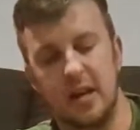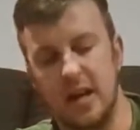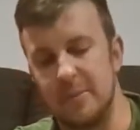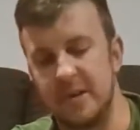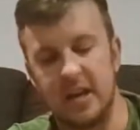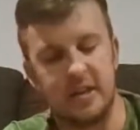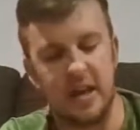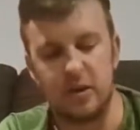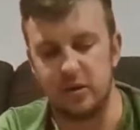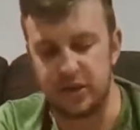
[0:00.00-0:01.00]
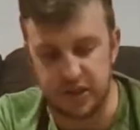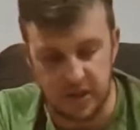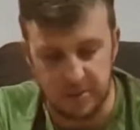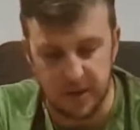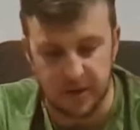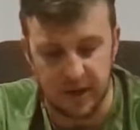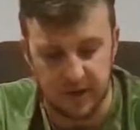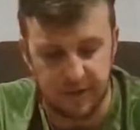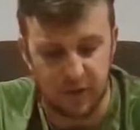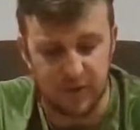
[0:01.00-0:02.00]
Again, they were a cheap pair of
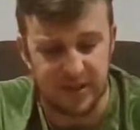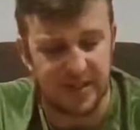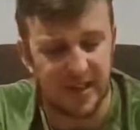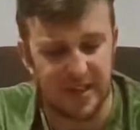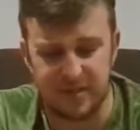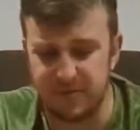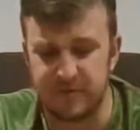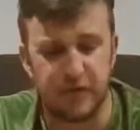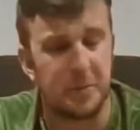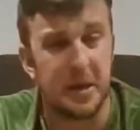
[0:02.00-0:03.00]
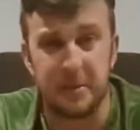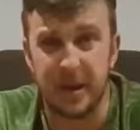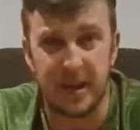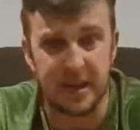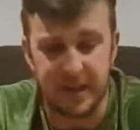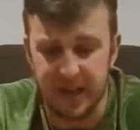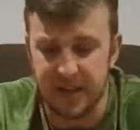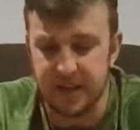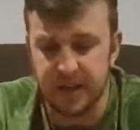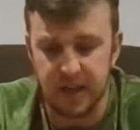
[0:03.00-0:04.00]
headphones from eBay.
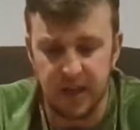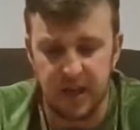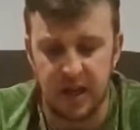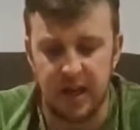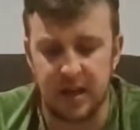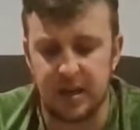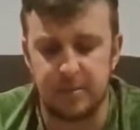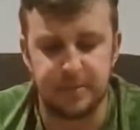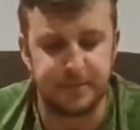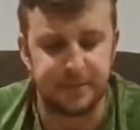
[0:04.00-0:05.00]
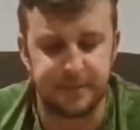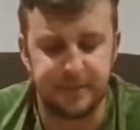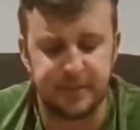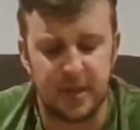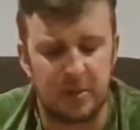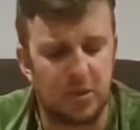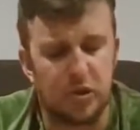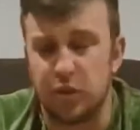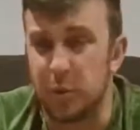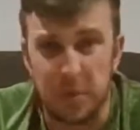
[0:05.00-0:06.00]
Again, I'm not
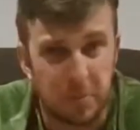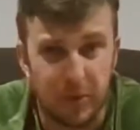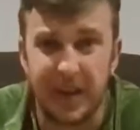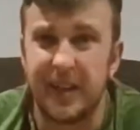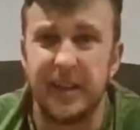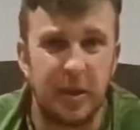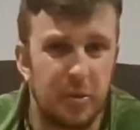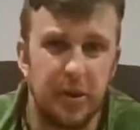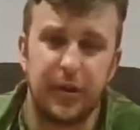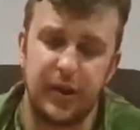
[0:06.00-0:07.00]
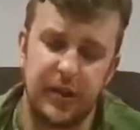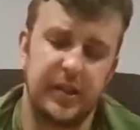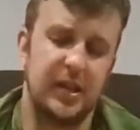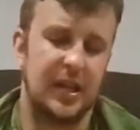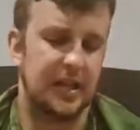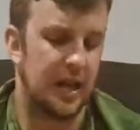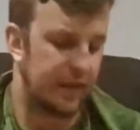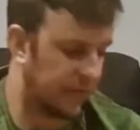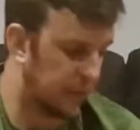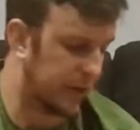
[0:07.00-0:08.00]
sure what brand they were or anything like that
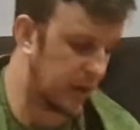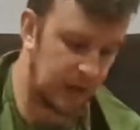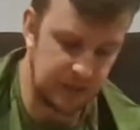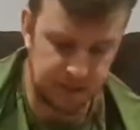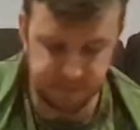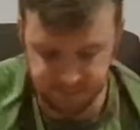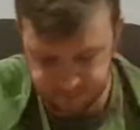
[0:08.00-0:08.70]
for you guys.